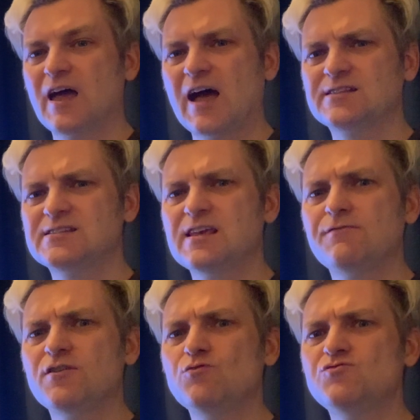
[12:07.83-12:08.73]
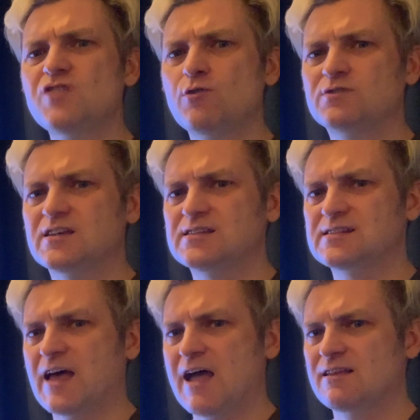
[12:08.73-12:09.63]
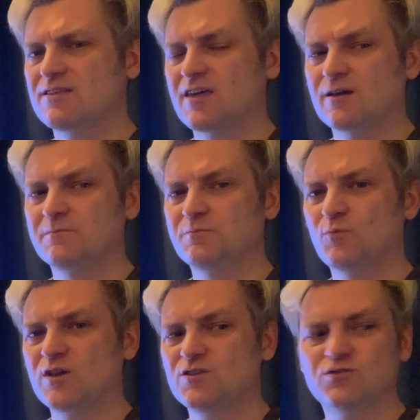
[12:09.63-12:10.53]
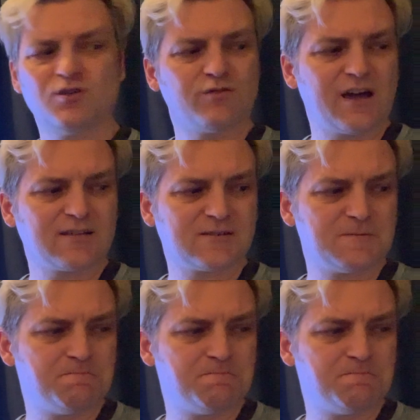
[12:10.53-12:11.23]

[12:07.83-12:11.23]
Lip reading: and see if you notice anything when you do that.